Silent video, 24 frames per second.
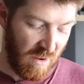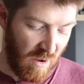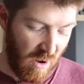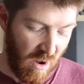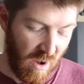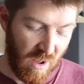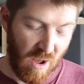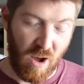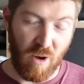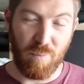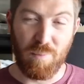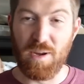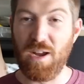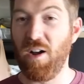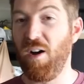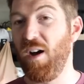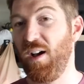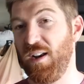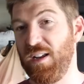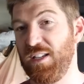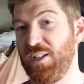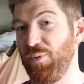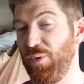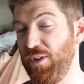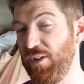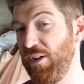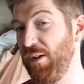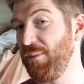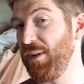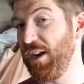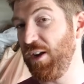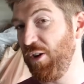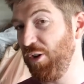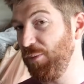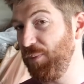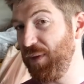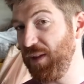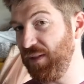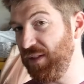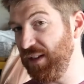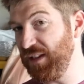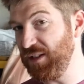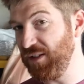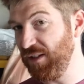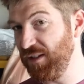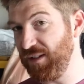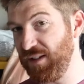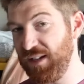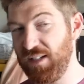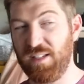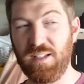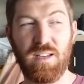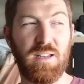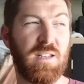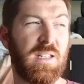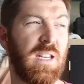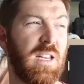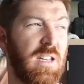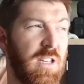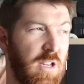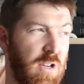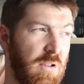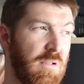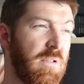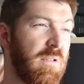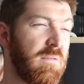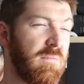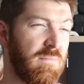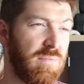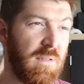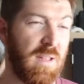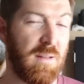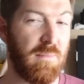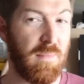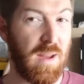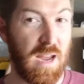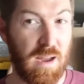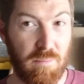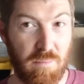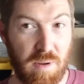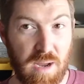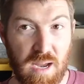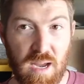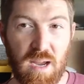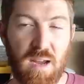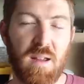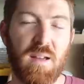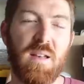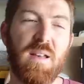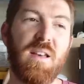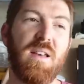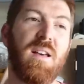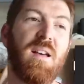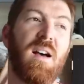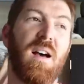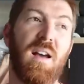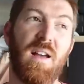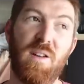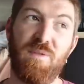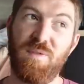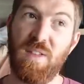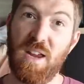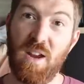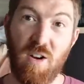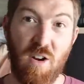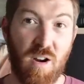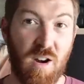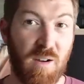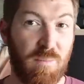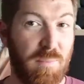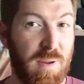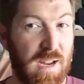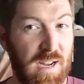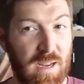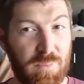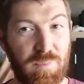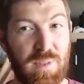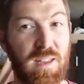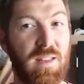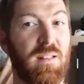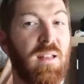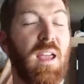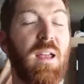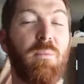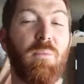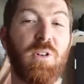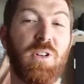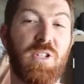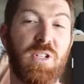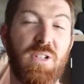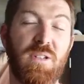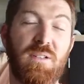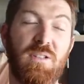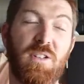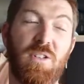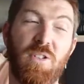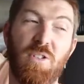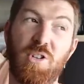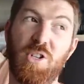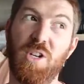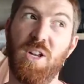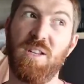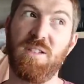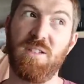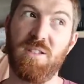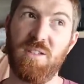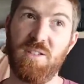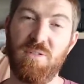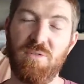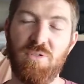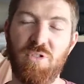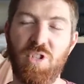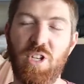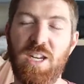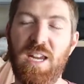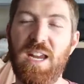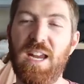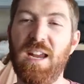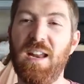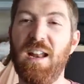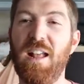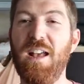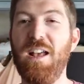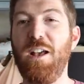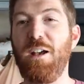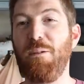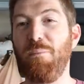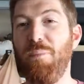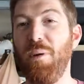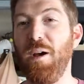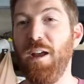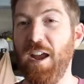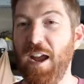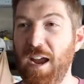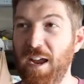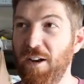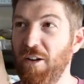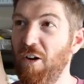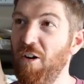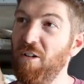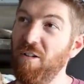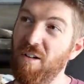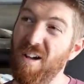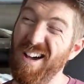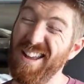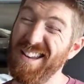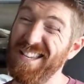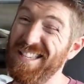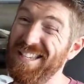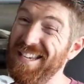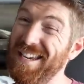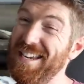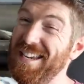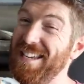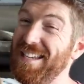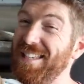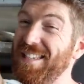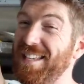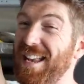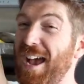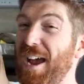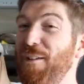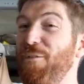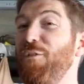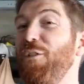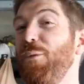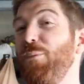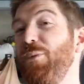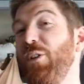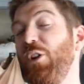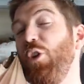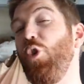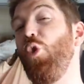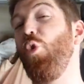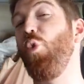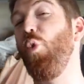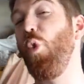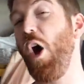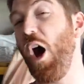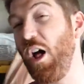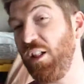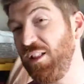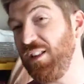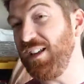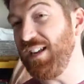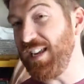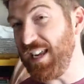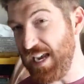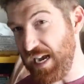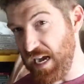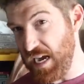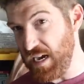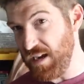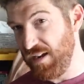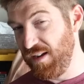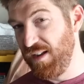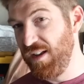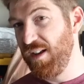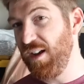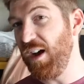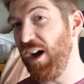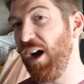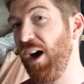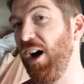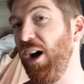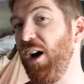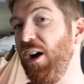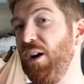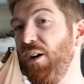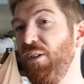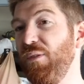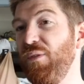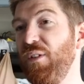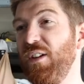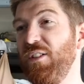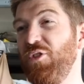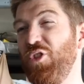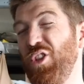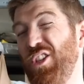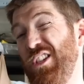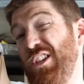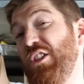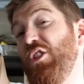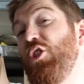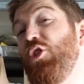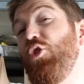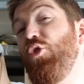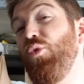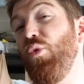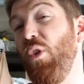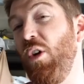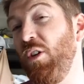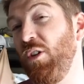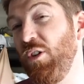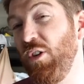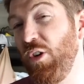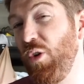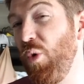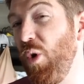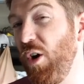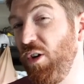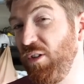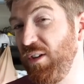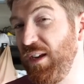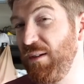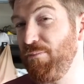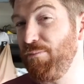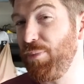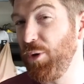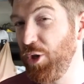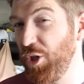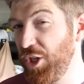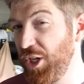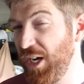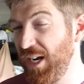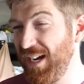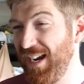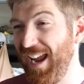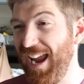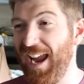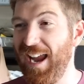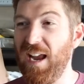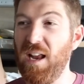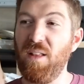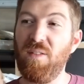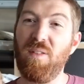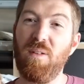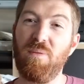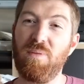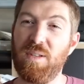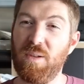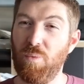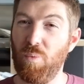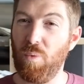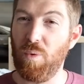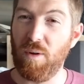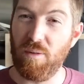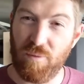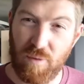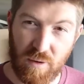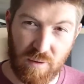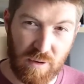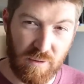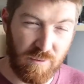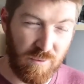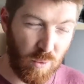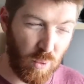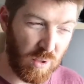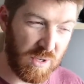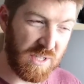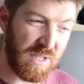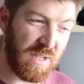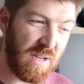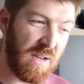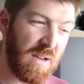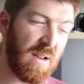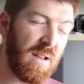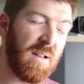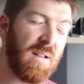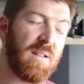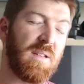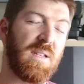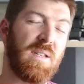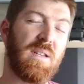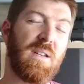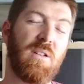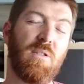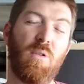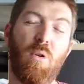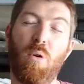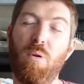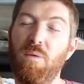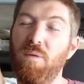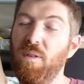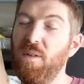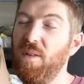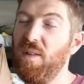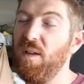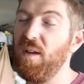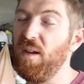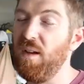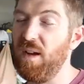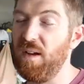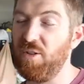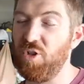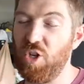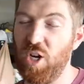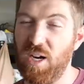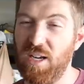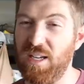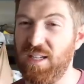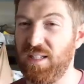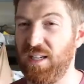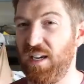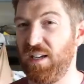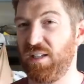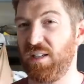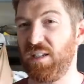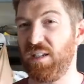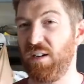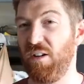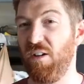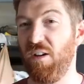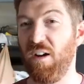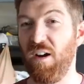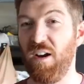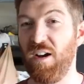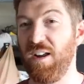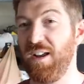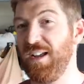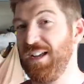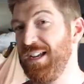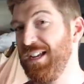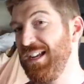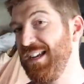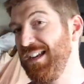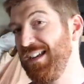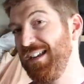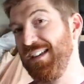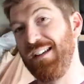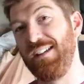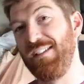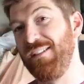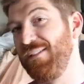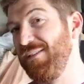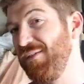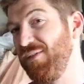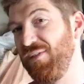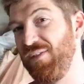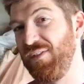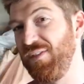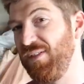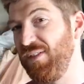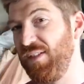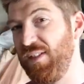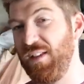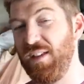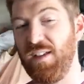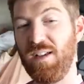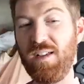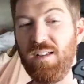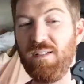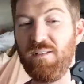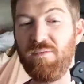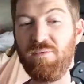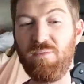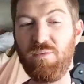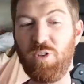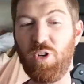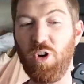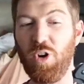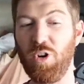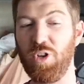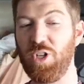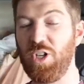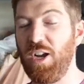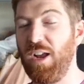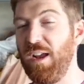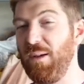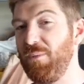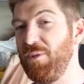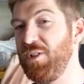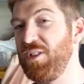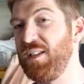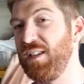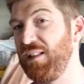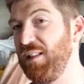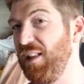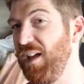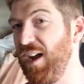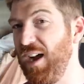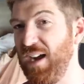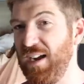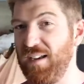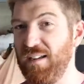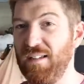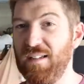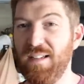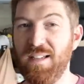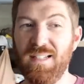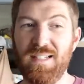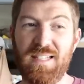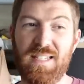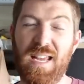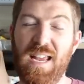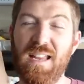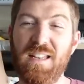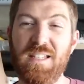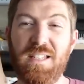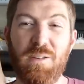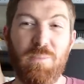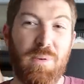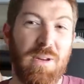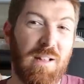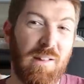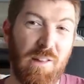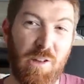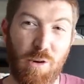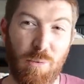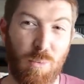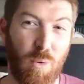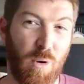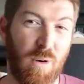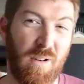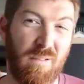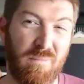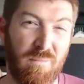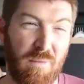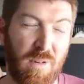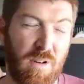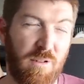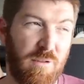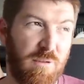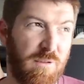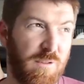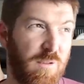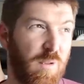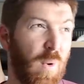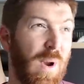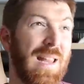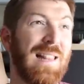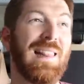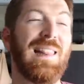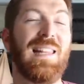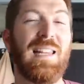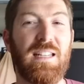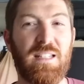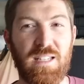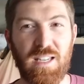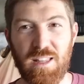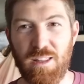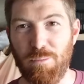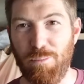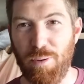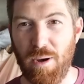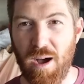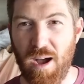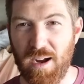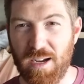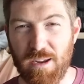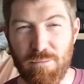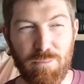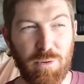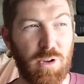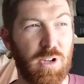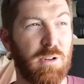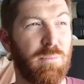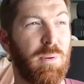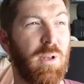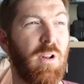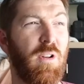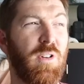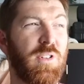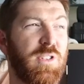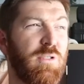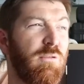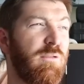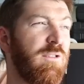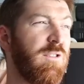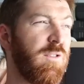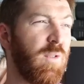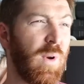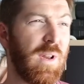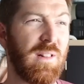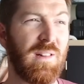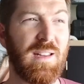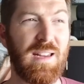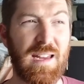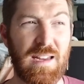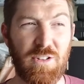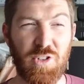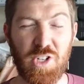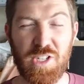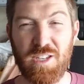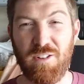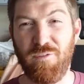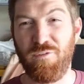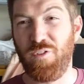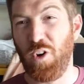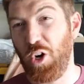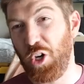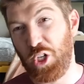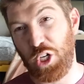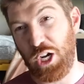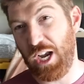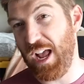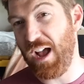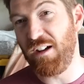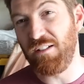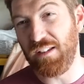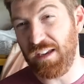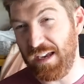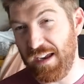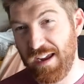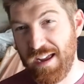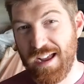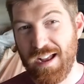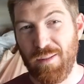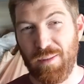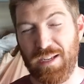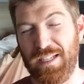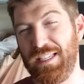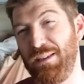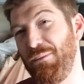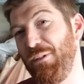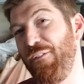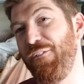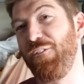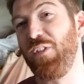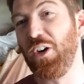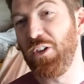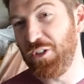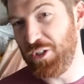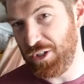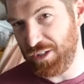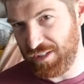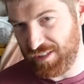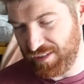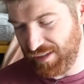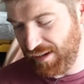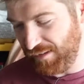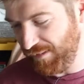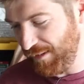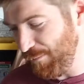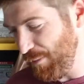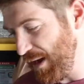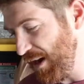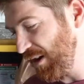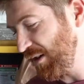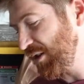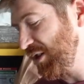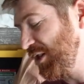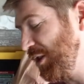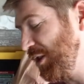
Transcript: I'll, I'll be honest with you. I mean, I hope that these aren't discontinued. They may be. Uh, if they are, pick up the Emerson Kershaws as soon as you can. But in all honesty, aside from the quality of just a stronger quality bushing and the one fifty-four st steel over the Chinese H C R, the Kershaw Emerson line tends to be a little more friendly to the pocketbook, but also friendly just in functionality. They seem to function slightly better.